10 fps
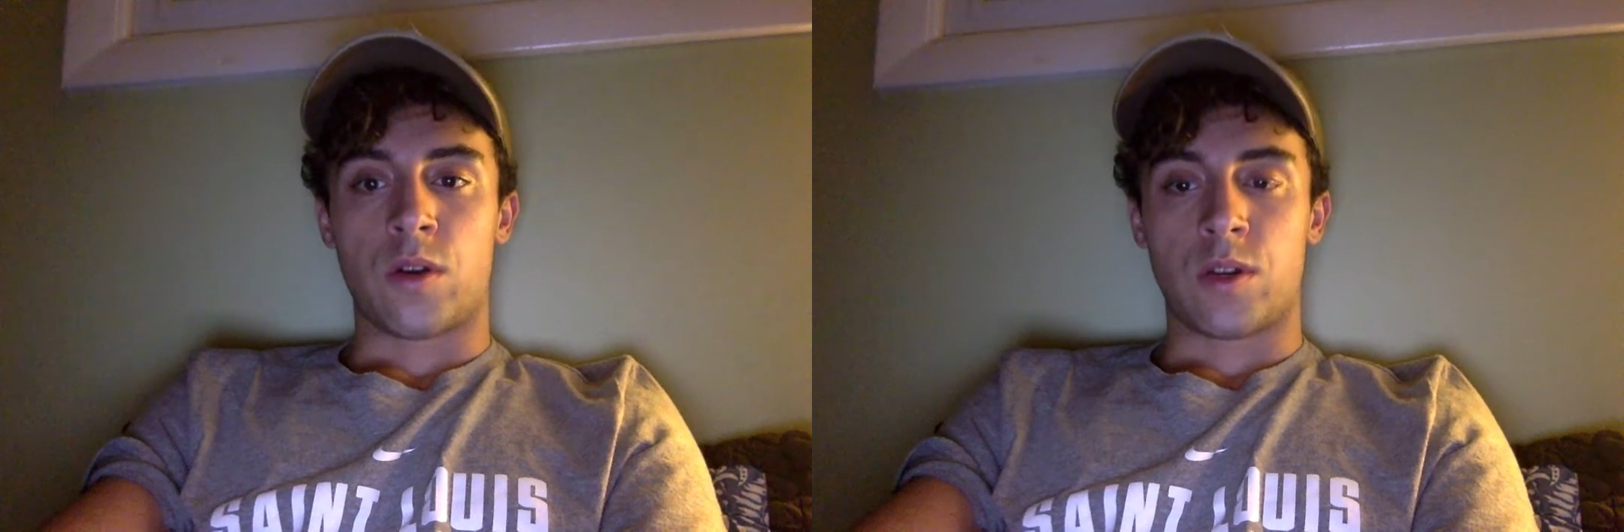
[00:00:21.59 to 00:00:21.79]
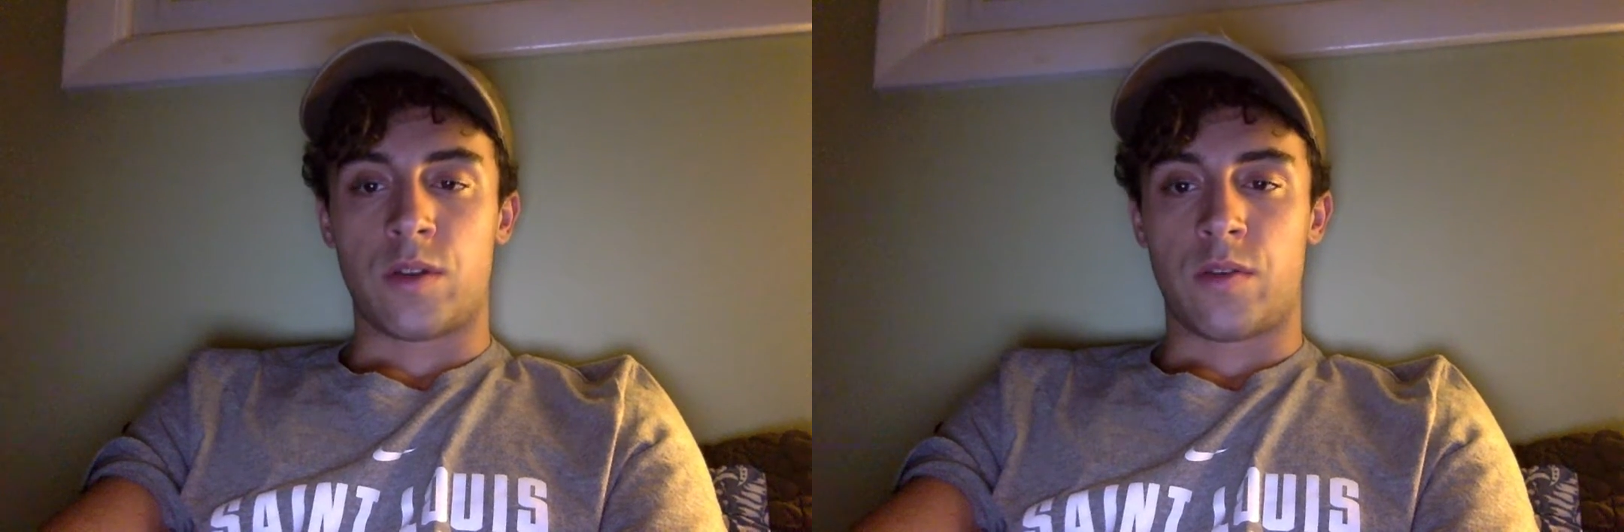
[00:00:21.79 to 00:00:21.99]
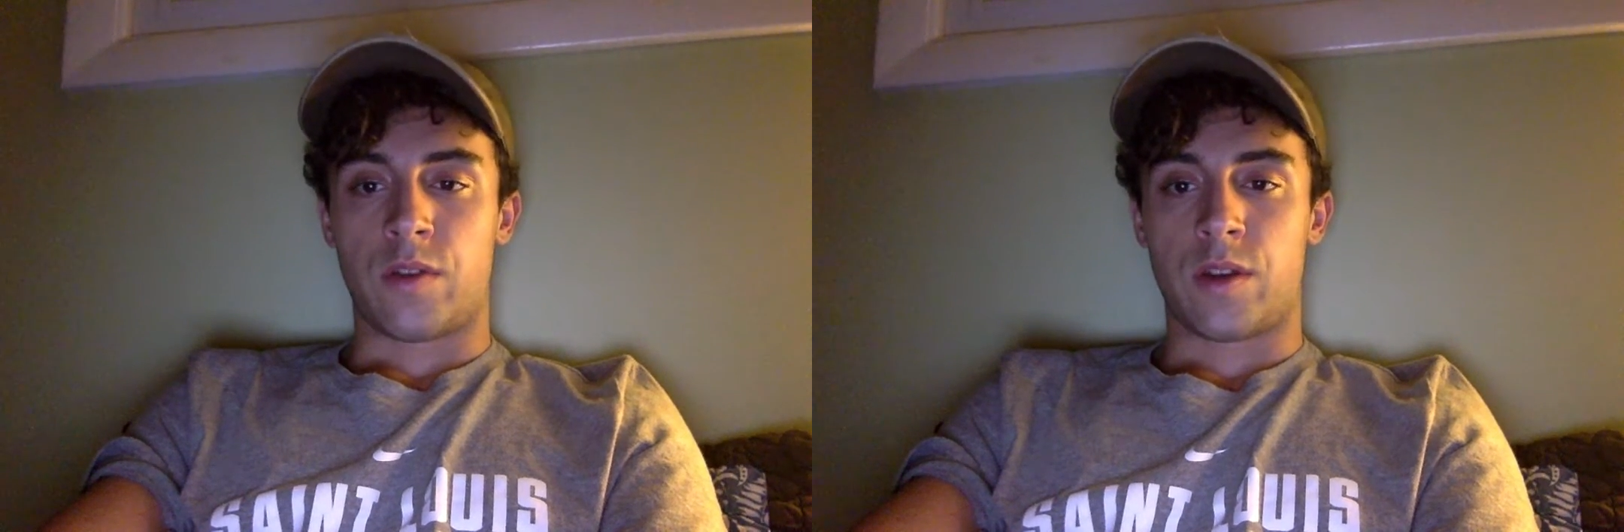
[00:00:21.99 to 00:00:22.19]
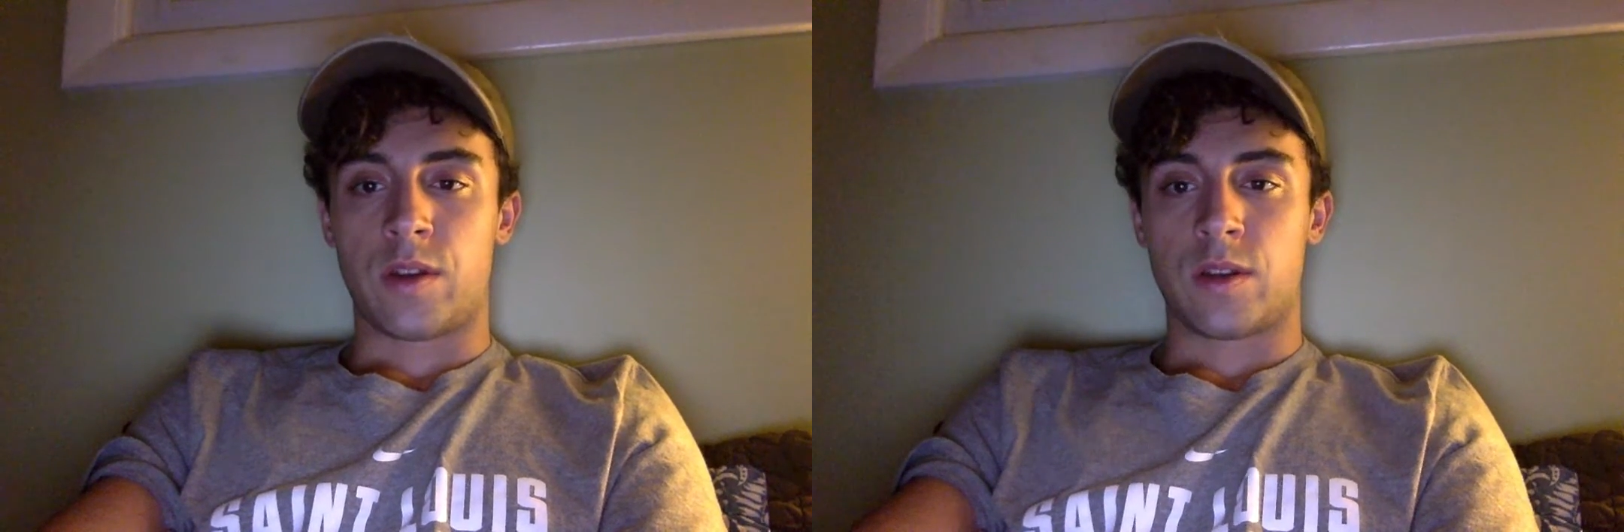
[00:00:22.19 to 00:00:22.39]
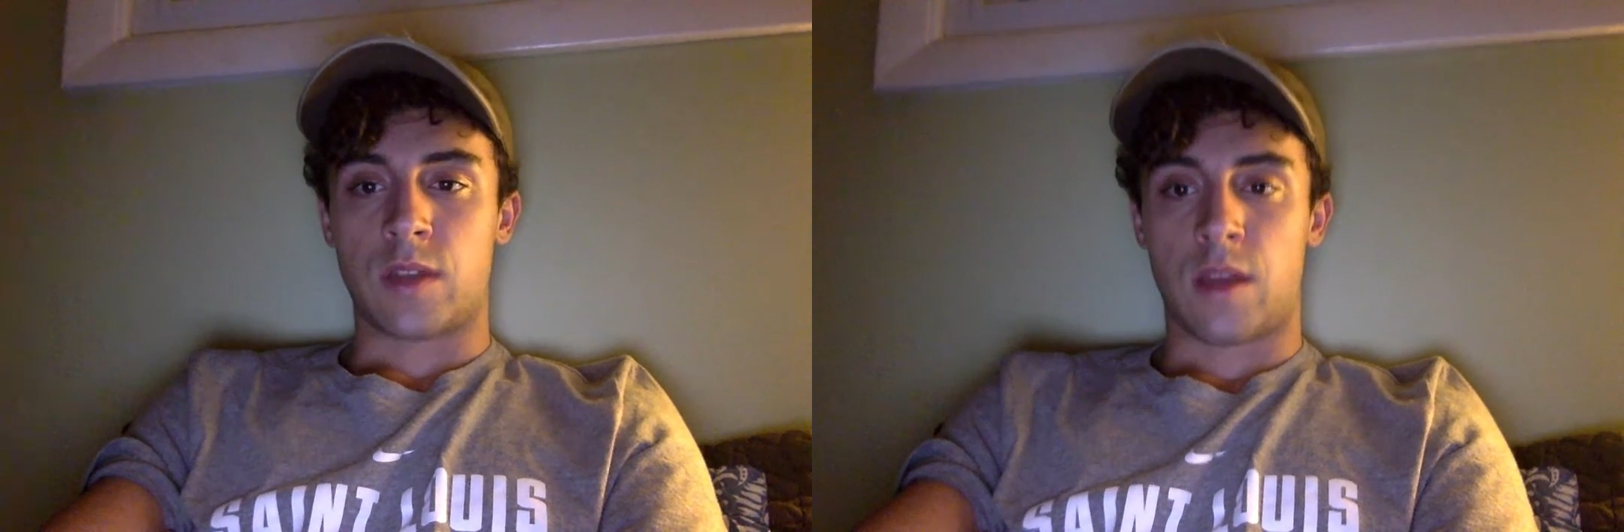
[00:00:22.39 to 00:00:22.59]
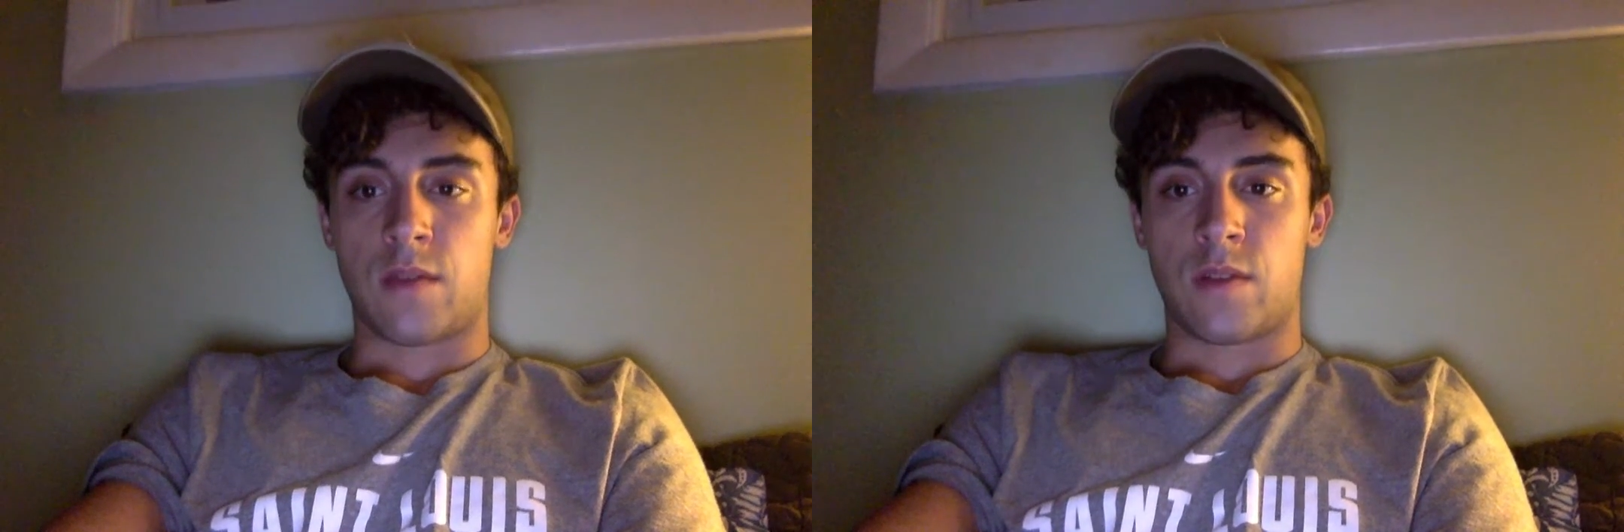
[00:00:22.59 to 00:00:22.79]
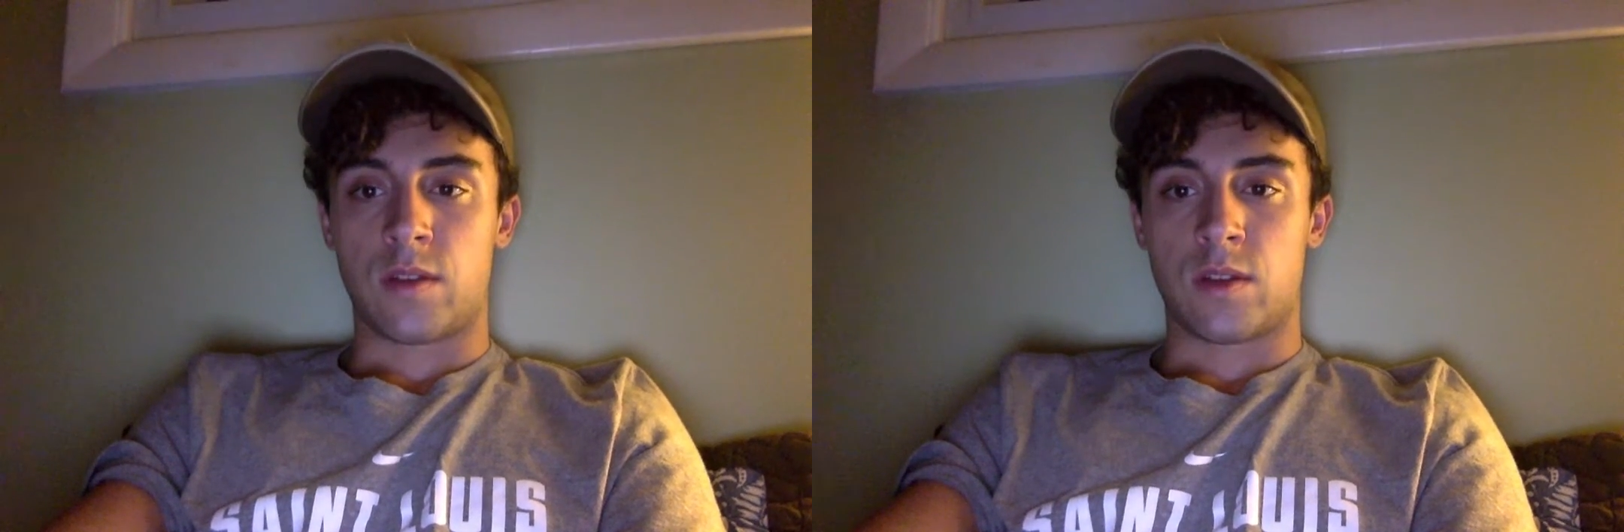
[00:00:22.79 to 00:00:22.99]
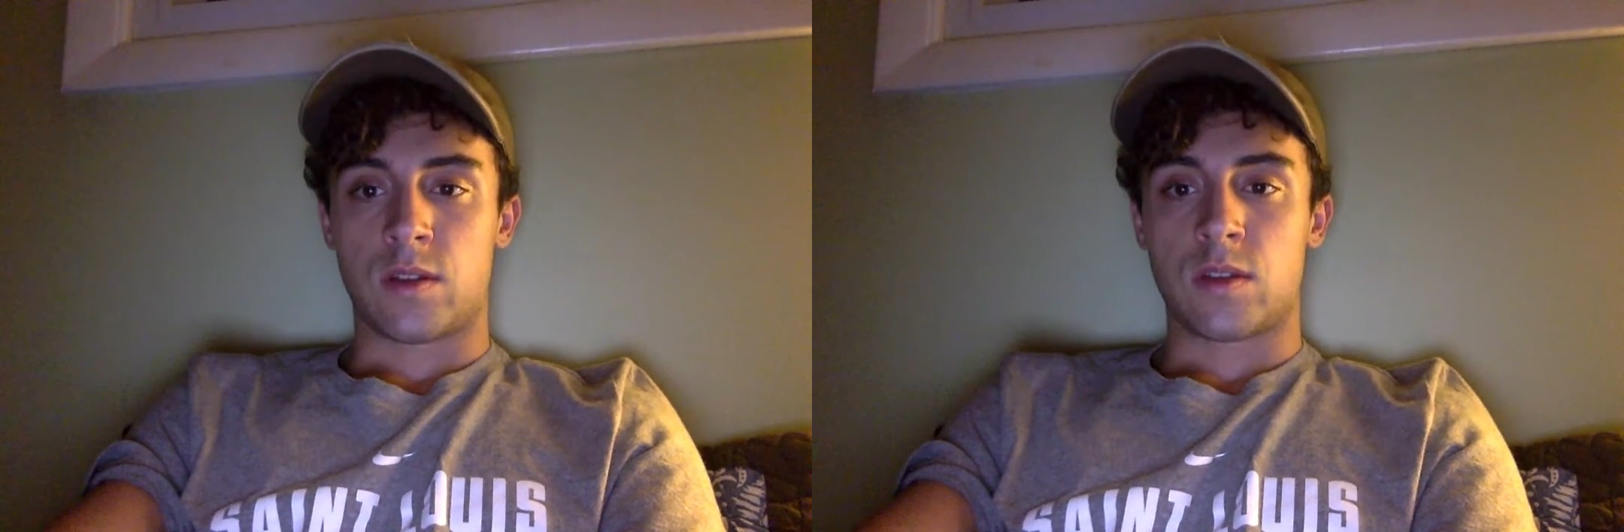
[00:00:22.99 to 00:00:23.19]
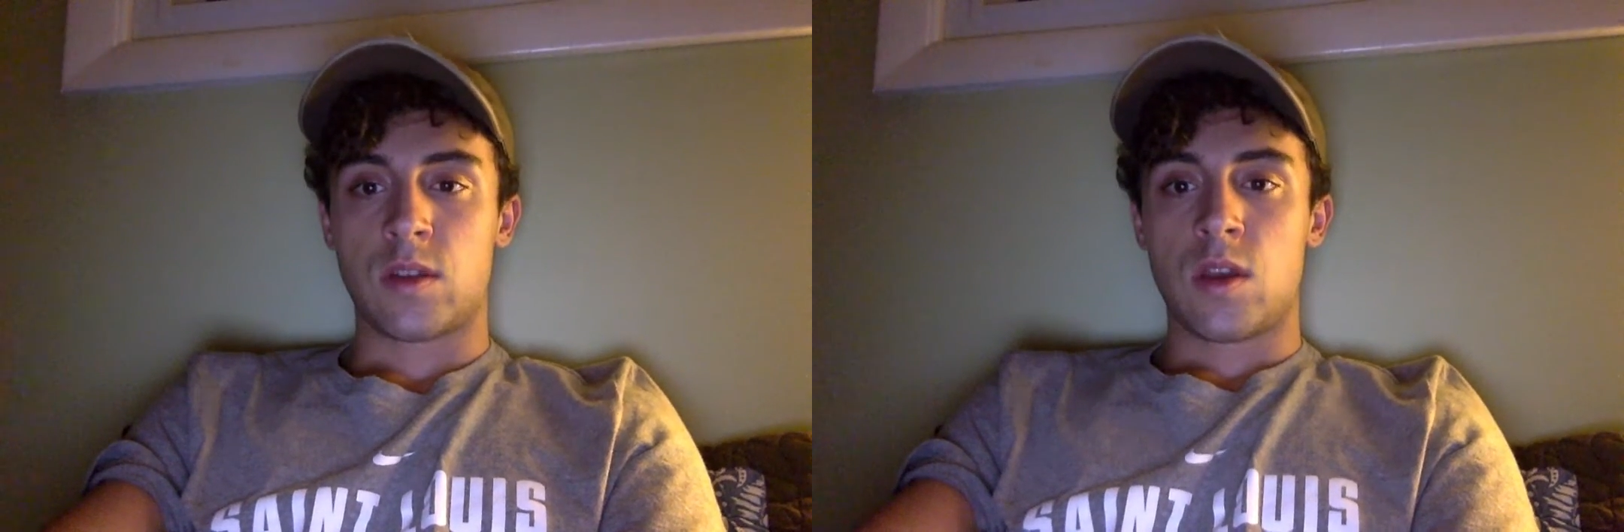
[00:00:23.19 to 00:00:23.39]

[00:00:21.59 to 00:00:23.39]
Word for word: different site visits